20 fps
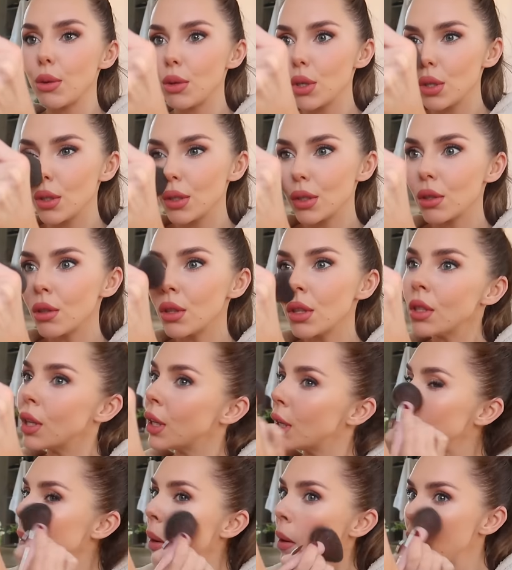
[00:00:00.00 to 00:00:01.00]
We're doing
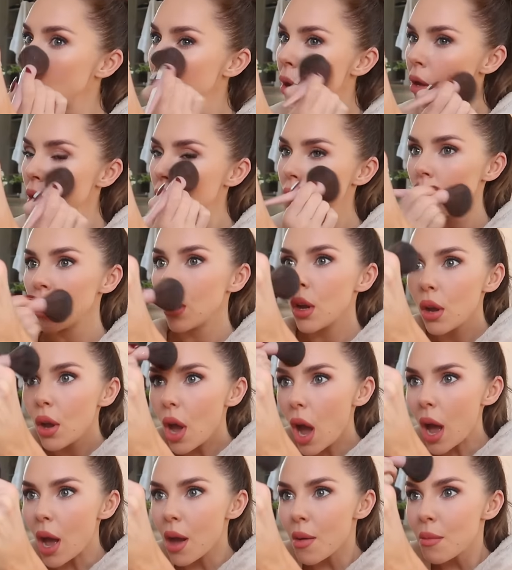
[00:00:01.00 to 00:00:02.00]
something
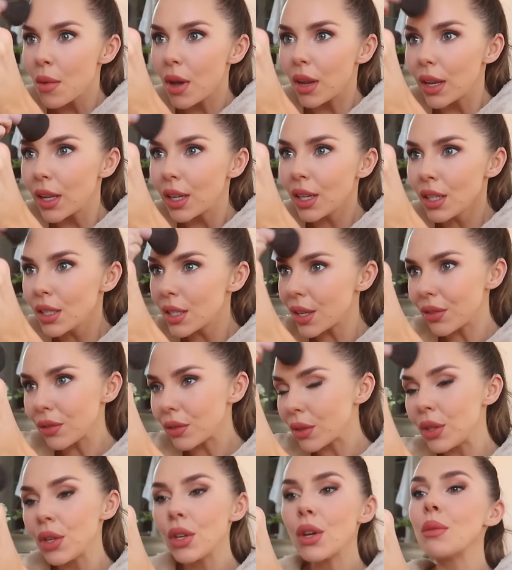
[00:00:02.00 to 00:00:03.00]
a little different.